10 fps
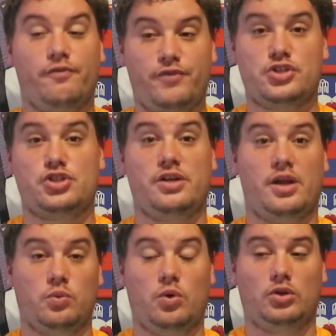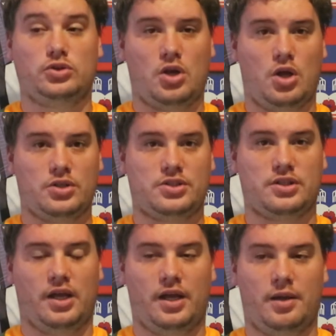vision and world-class
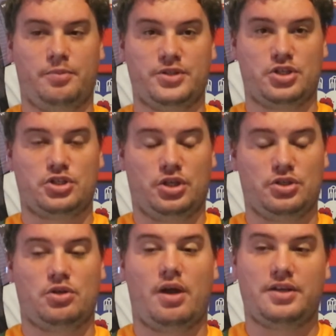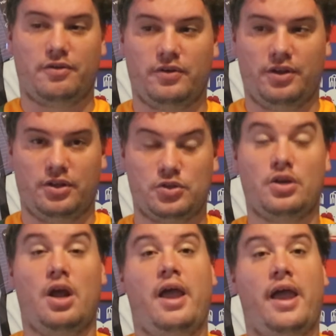positioning. So I definitely think he's good.